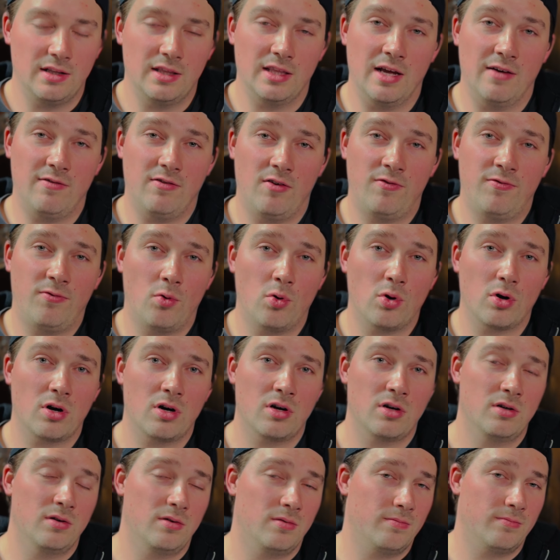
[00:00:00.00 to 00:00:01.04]
Level
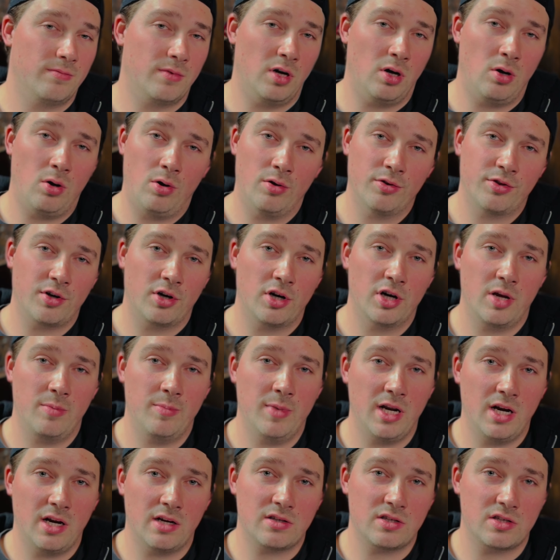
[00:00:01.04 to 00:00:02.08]
4, the whole 30
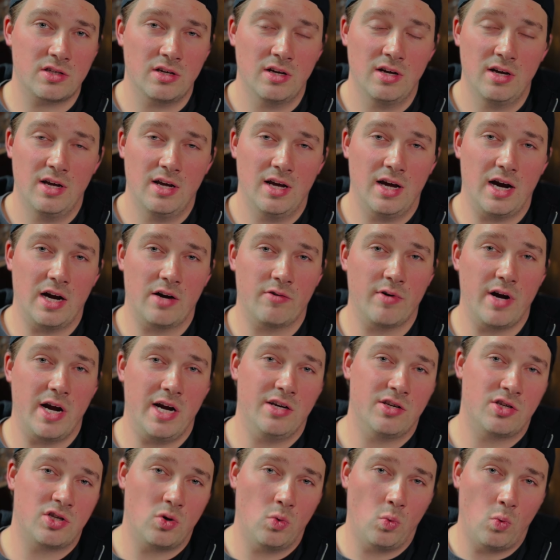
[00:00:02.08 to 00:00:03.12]
minutes, I
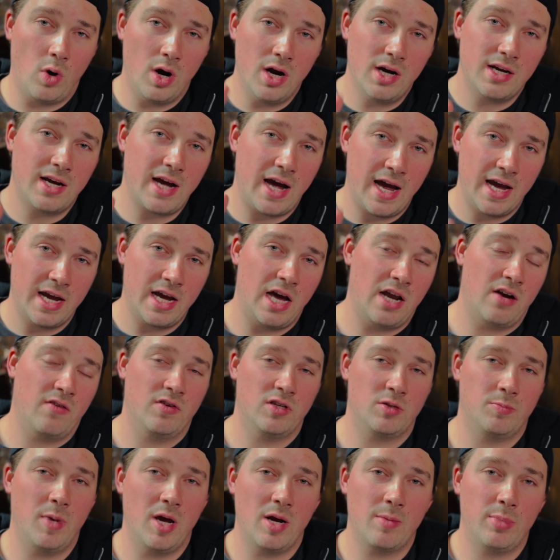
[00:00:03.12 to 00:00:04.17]
raised one guy out of
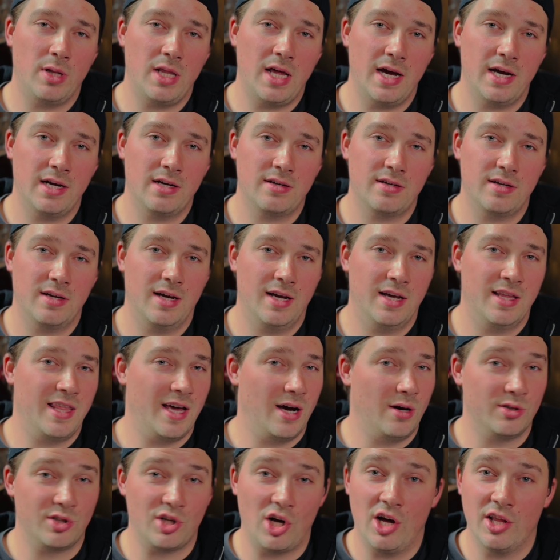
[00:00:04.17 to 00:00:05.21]
his big blind, and
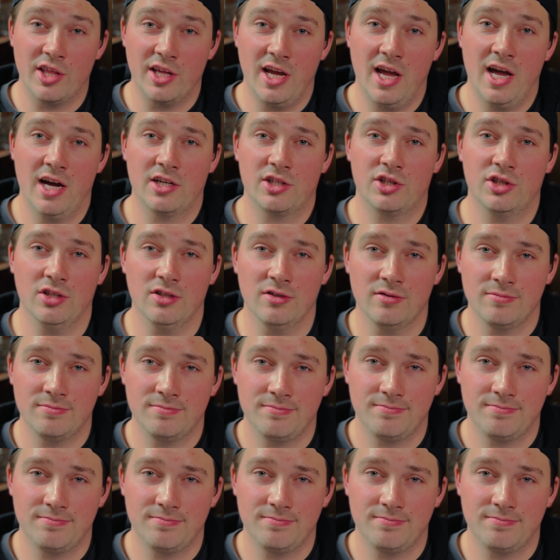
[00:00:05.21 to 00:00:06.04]
that was all the action.